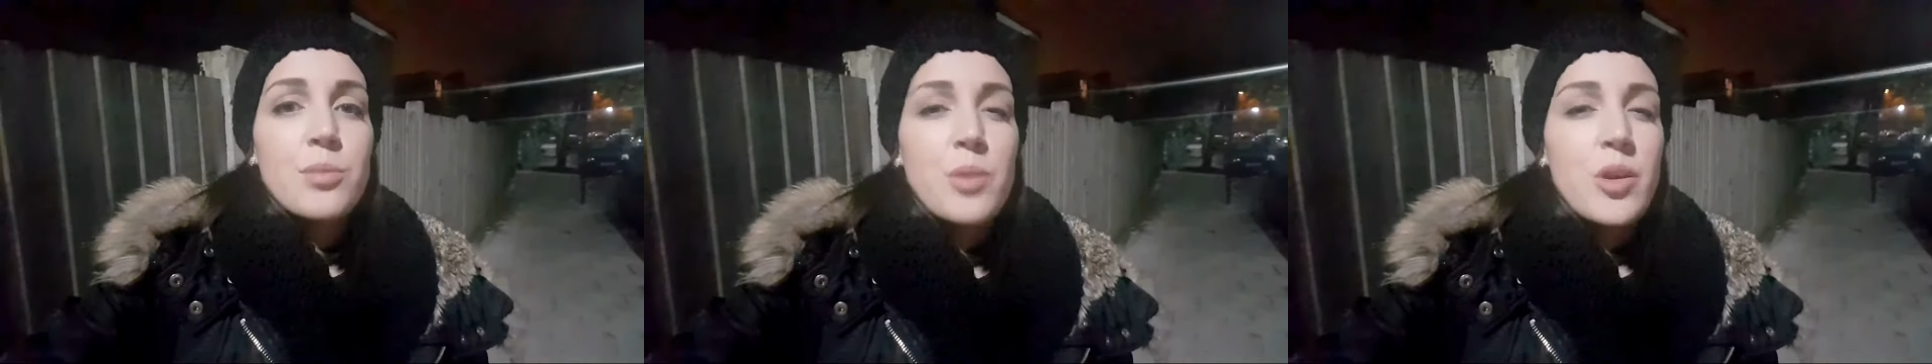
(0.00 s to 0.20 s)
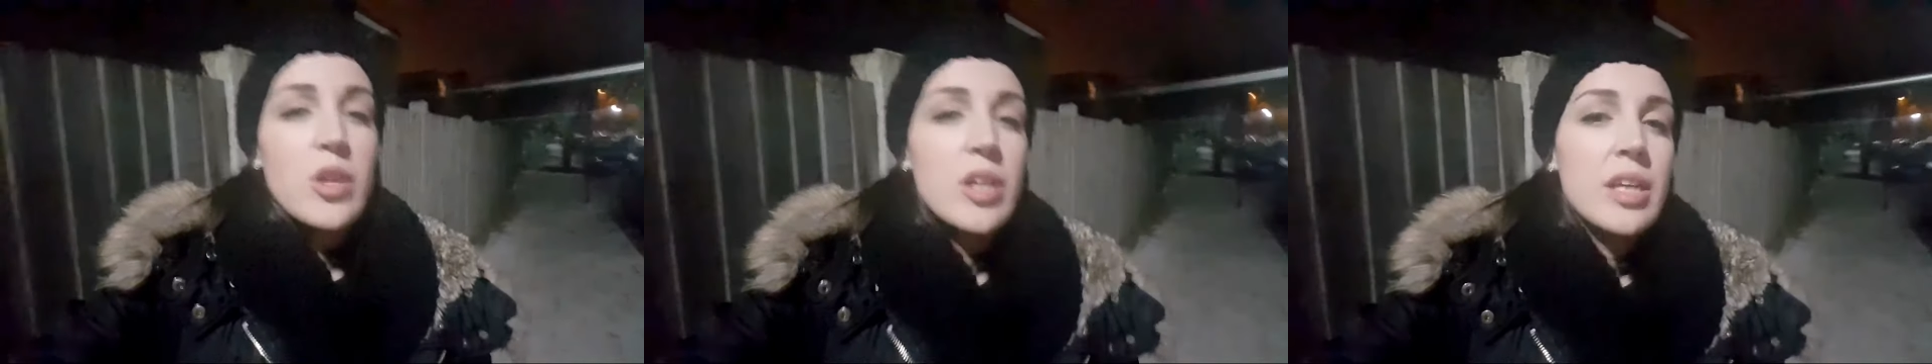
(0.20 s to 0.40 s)

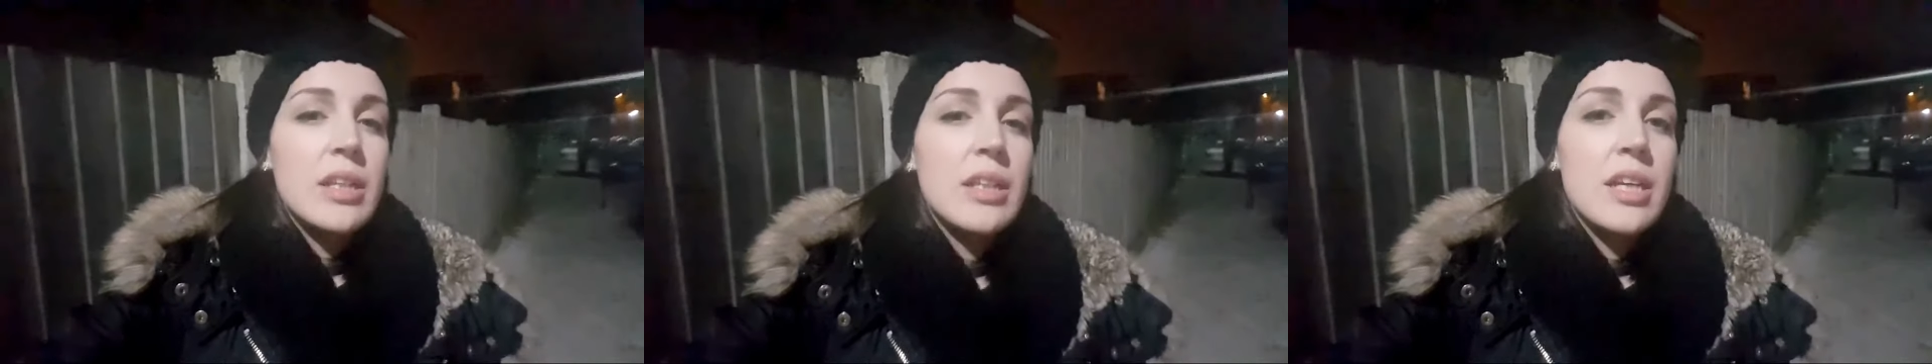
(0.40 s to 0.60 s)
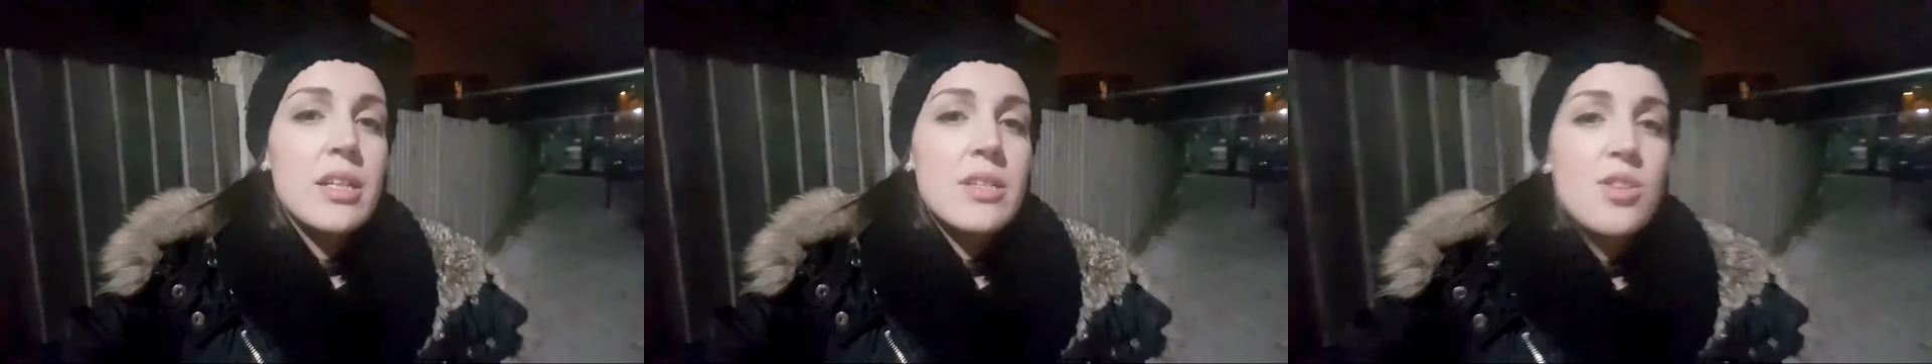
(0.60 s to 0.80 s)
where you can
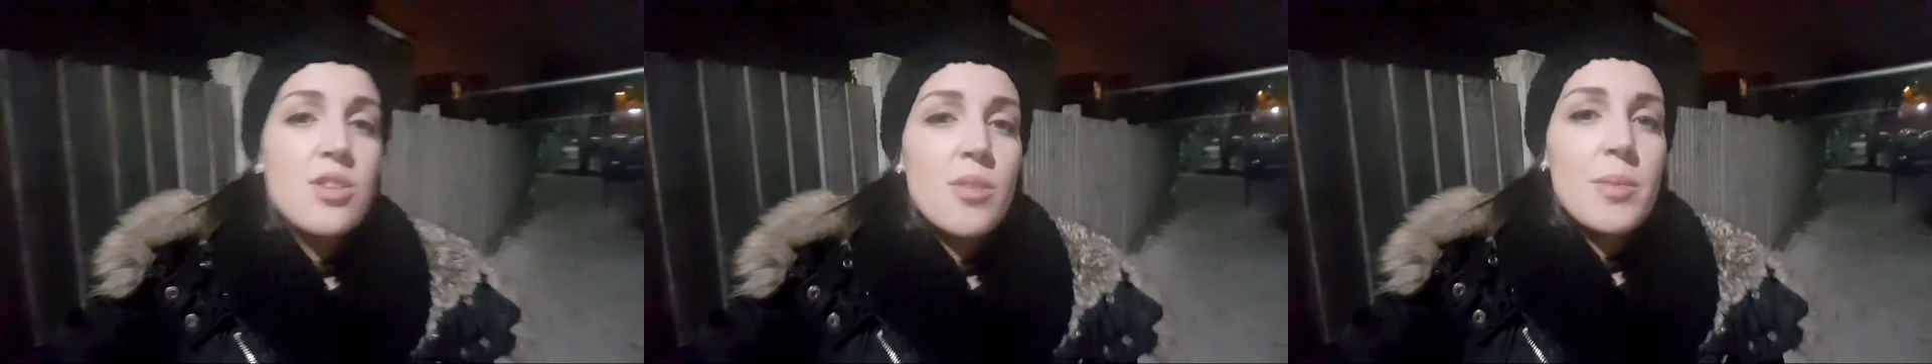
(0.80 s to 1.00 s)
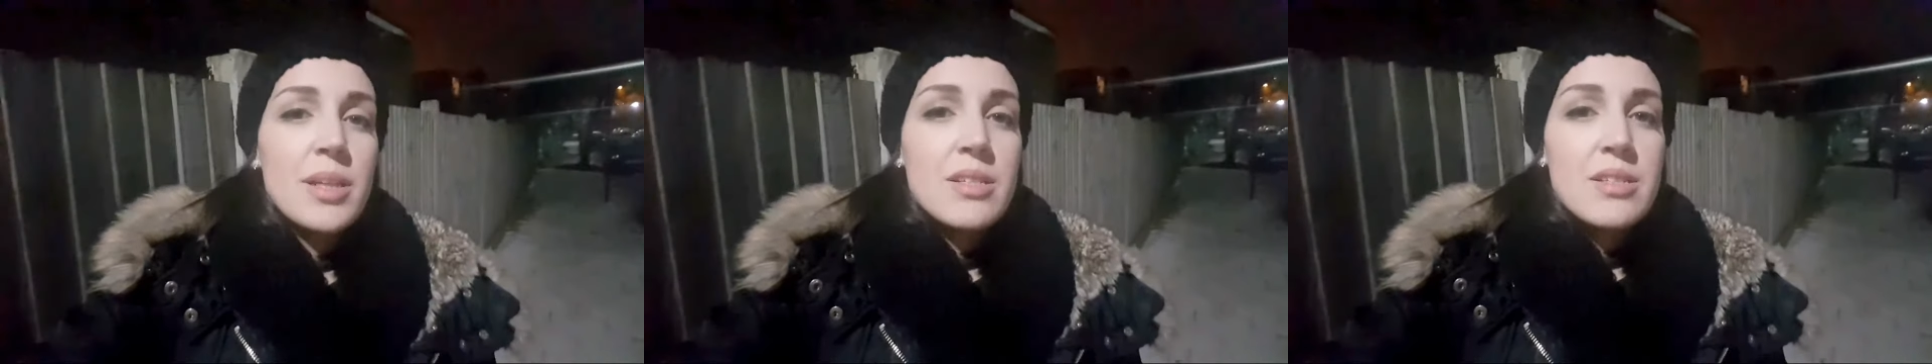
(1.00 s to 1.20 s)
learn so
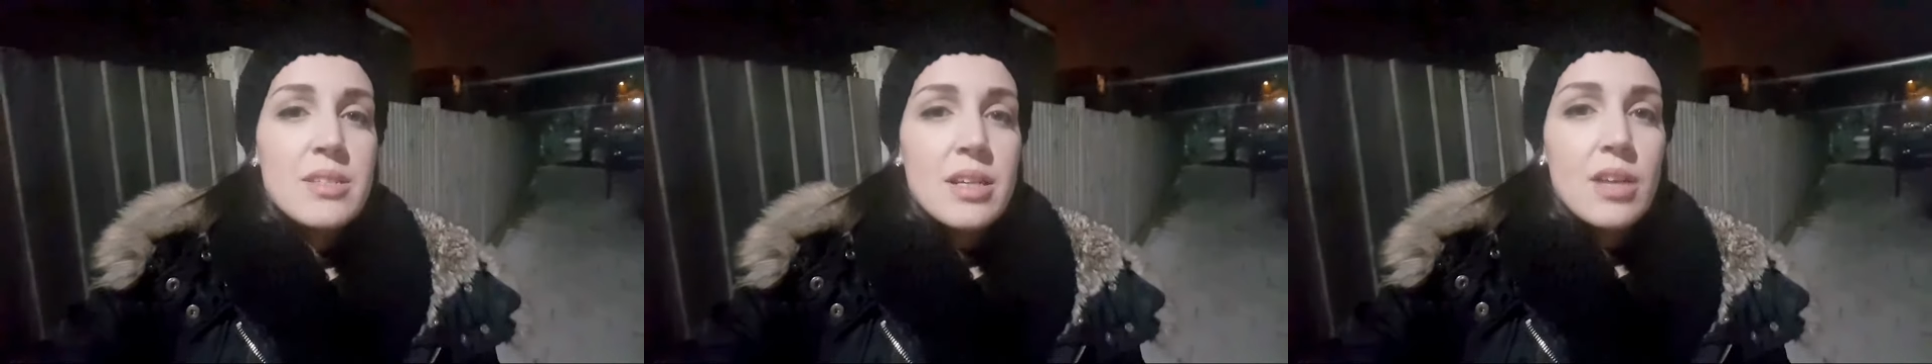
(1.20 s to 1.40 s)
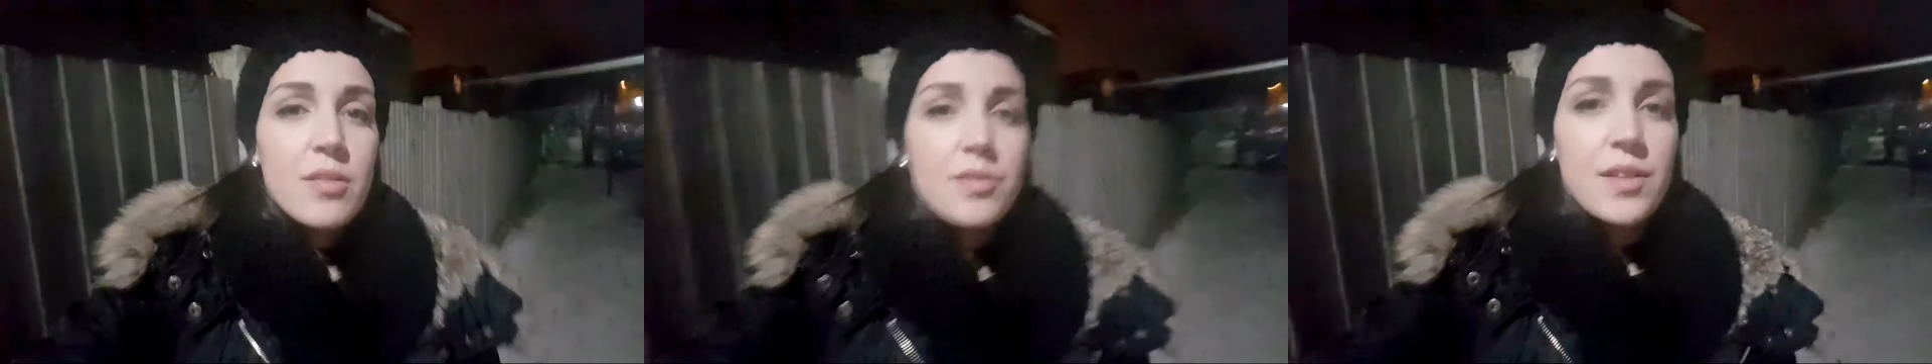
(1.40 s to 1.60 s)
many stuff